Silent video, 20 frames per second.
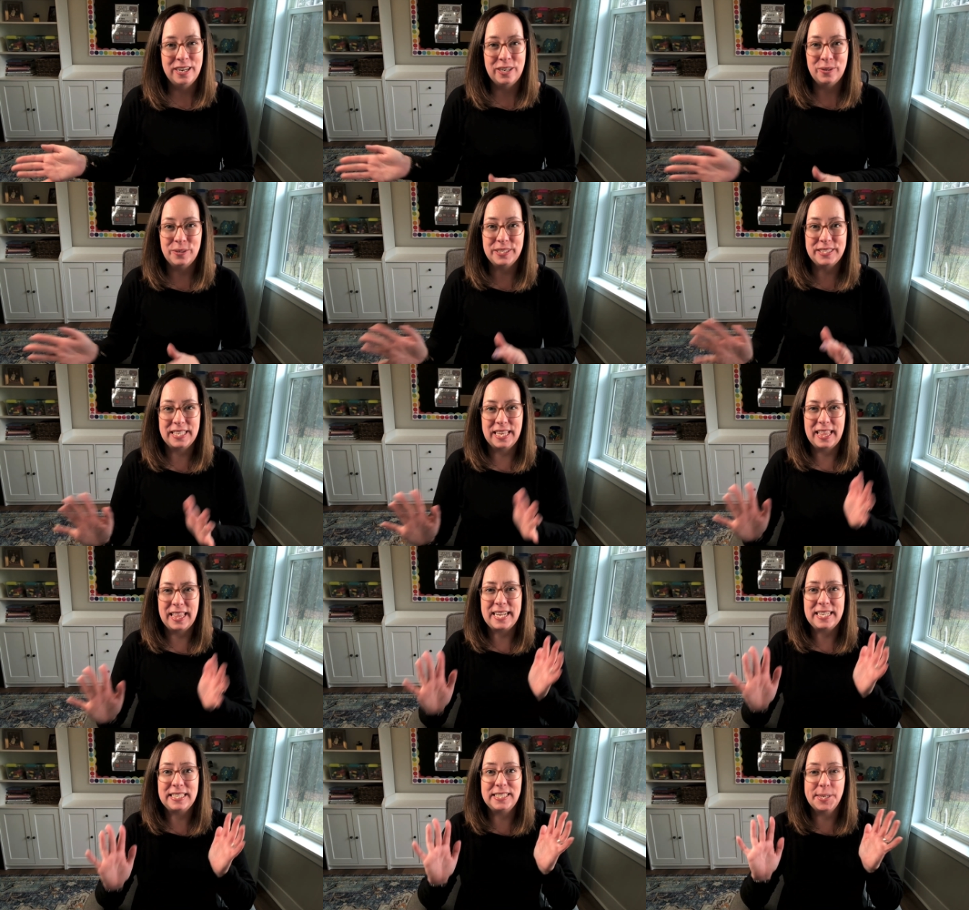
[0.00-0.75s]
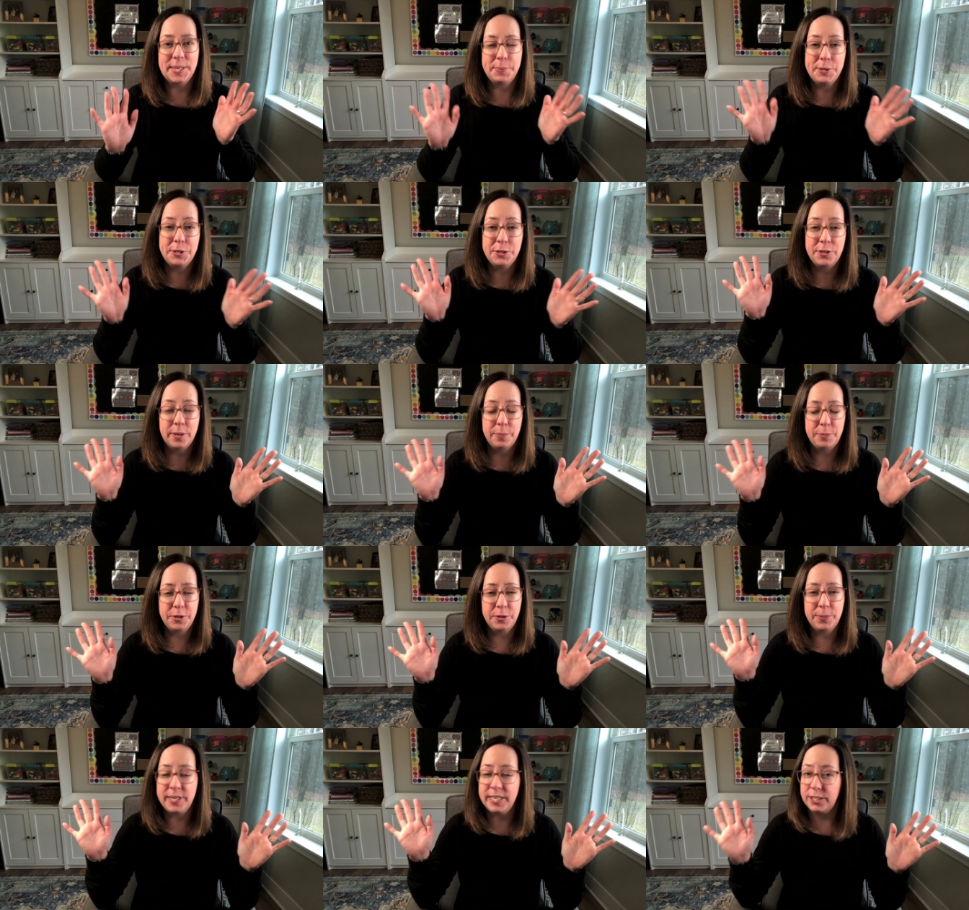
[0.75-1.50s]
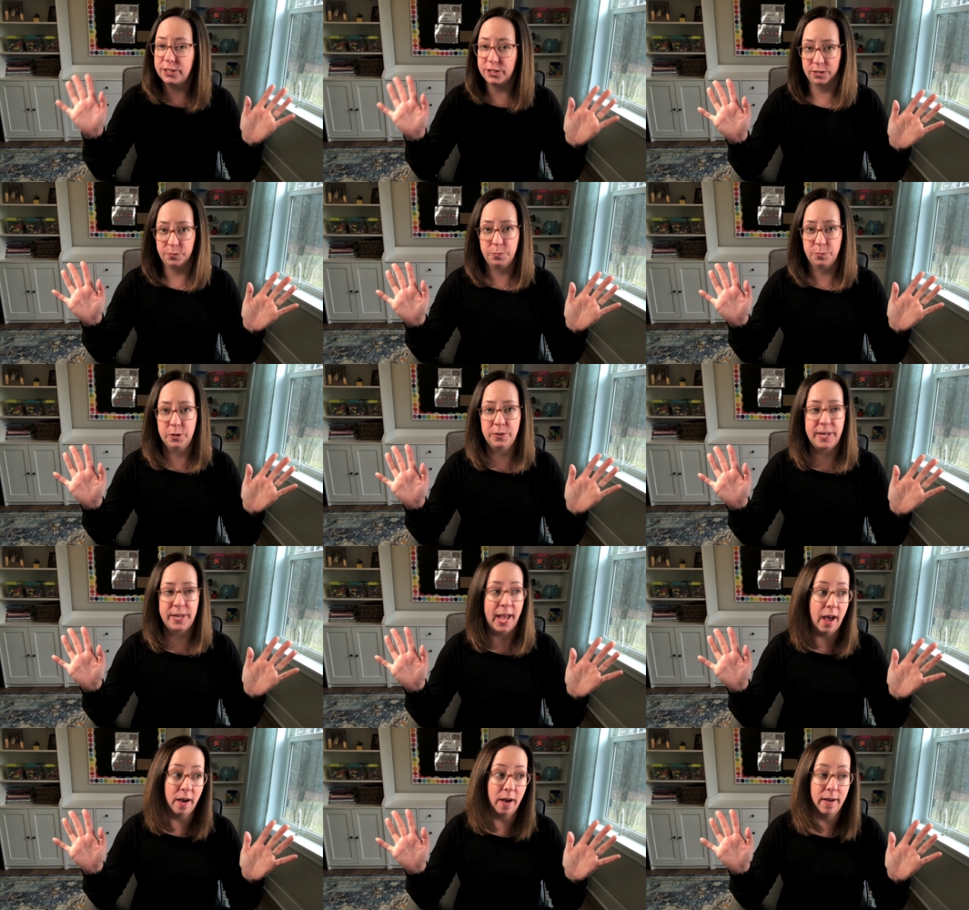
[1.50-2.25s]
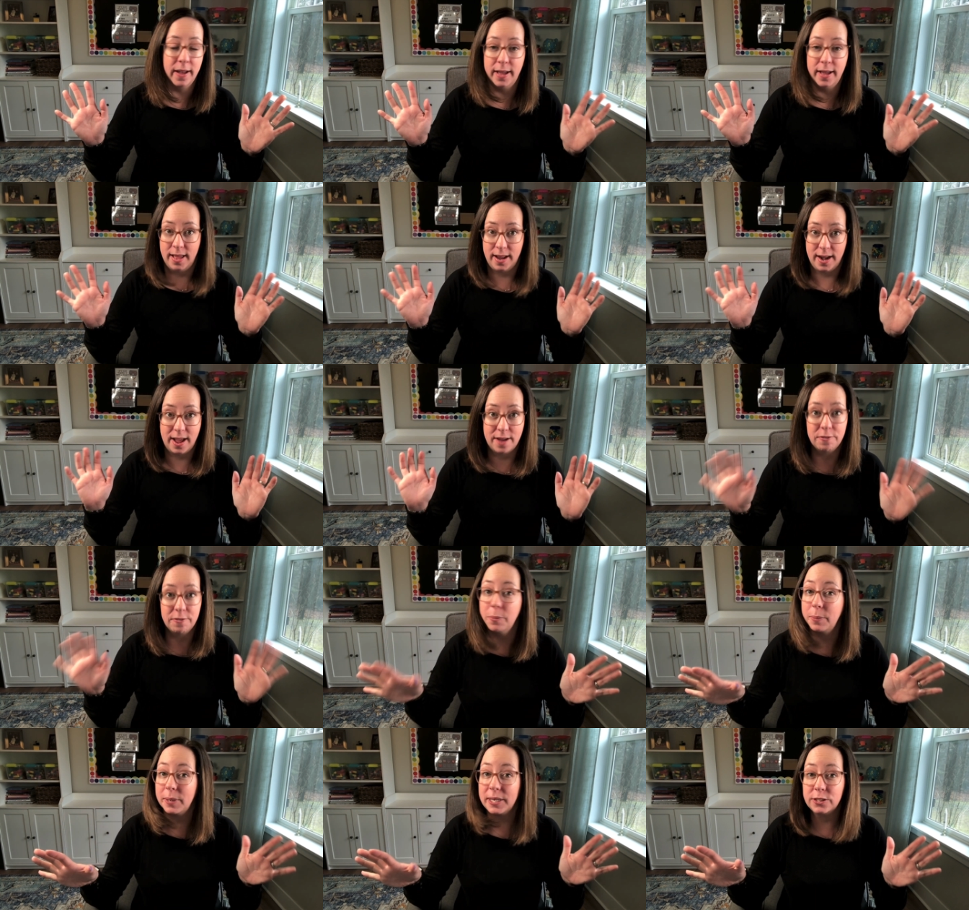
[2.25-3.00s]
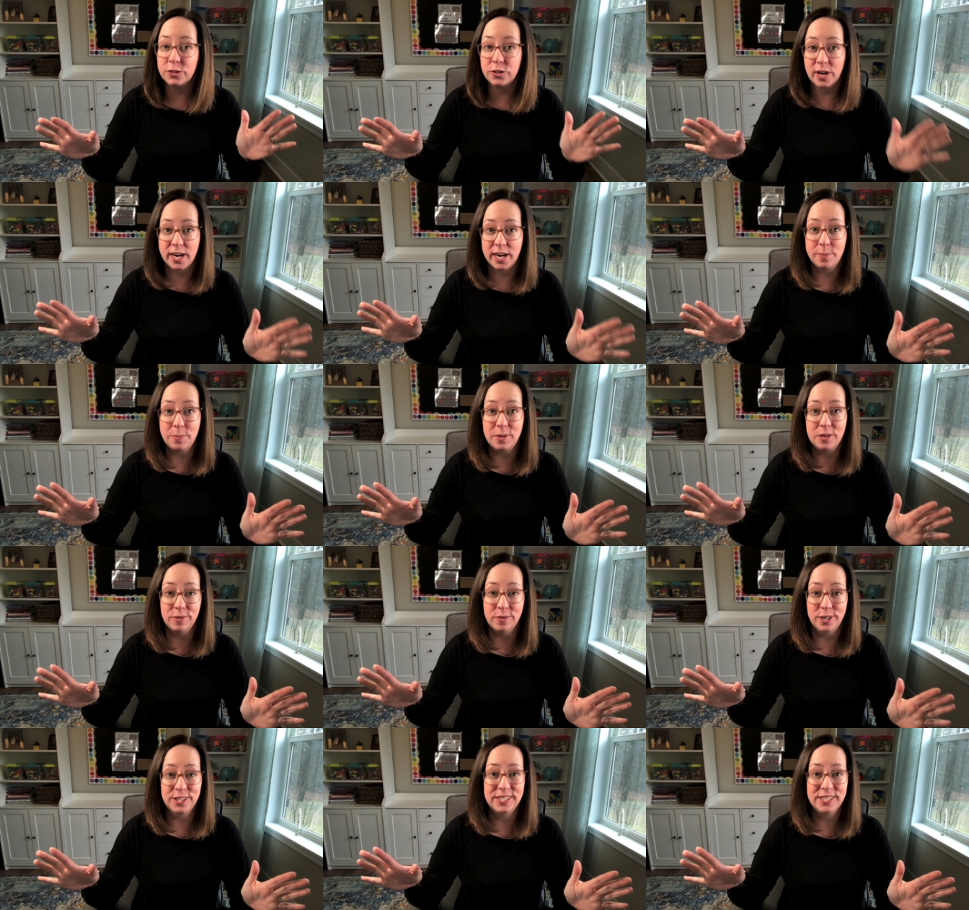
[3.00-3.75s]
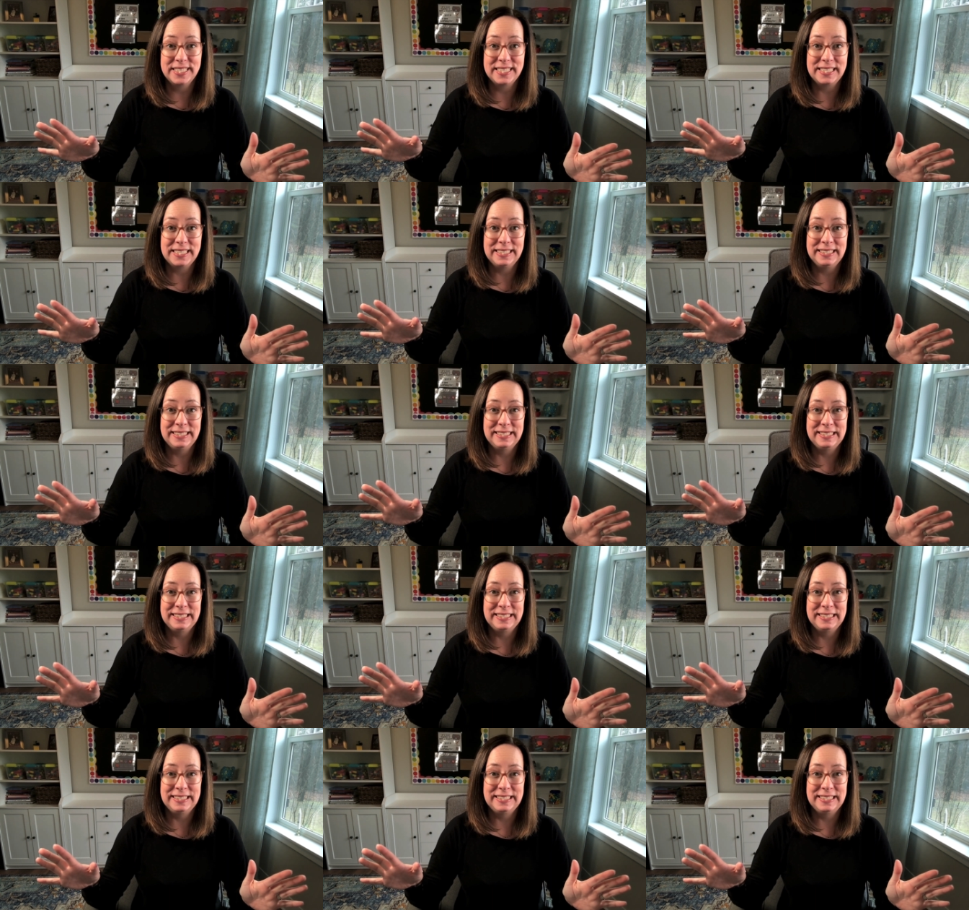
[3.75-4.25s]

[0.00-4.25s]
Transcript: Or is it like W W E just broke out and everybody's trying to be first?